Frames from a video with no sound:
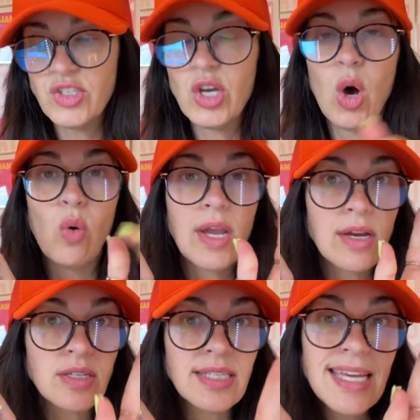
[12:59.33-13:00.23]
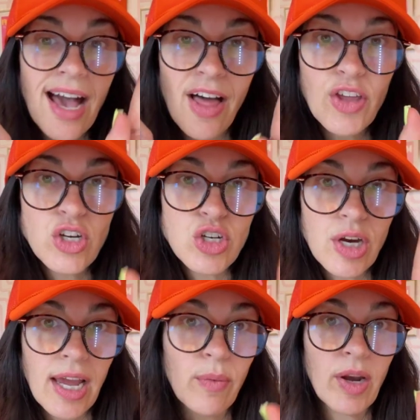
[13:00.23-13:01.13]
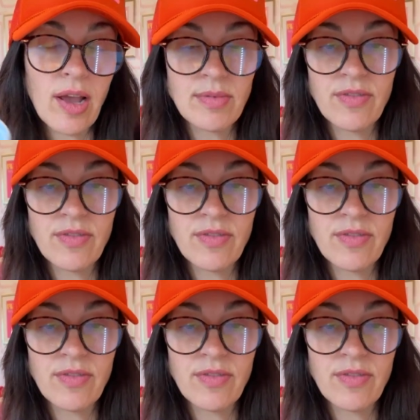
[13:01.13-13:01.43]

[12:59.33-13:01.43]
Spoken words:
So here's the other trick when it